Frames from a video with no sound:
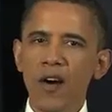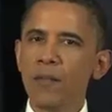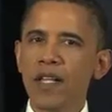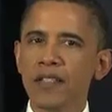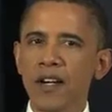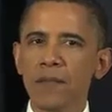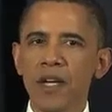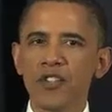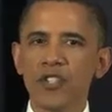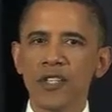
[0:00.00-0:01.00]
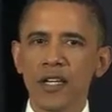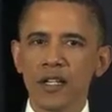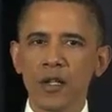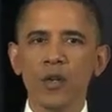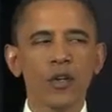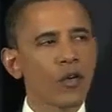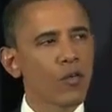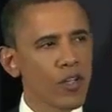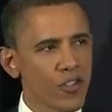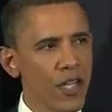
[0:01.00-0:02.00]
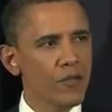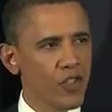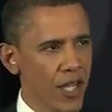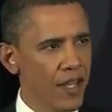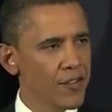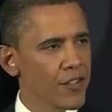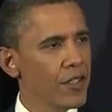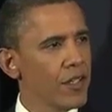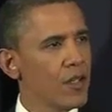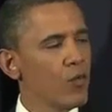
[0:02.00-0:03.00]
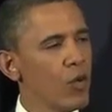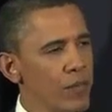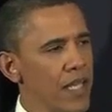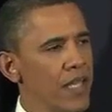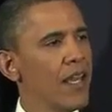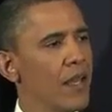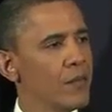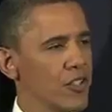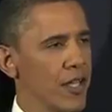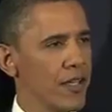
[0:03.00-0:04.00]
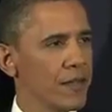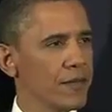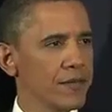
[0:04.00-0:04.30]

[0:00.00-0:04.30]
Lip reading: our military mission to include regime change would be a mistake.